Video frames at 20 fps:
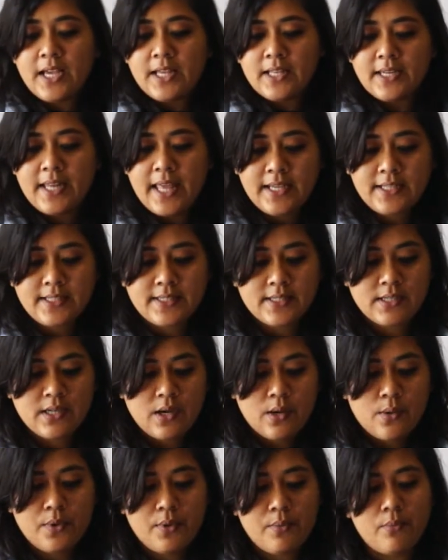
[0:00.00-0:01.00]

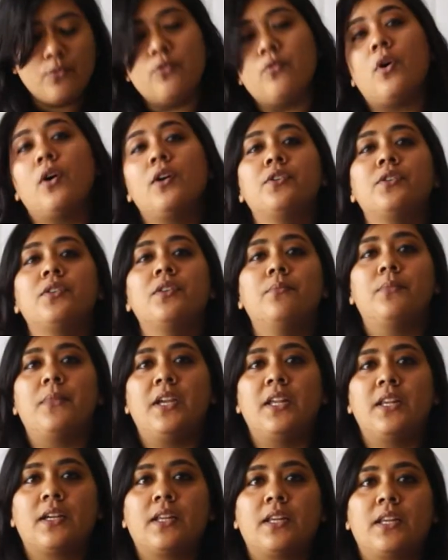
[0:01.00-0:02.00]
Next, we move on to the
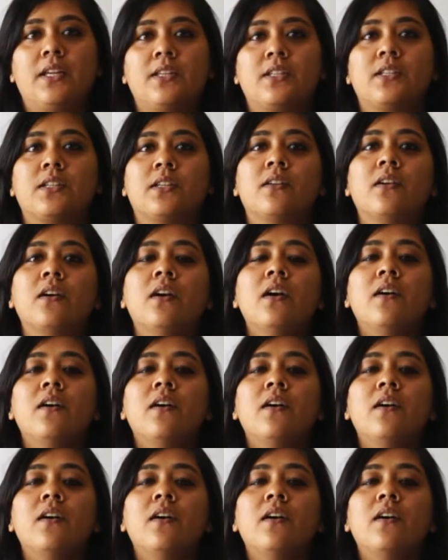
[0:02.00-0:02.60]
main creation.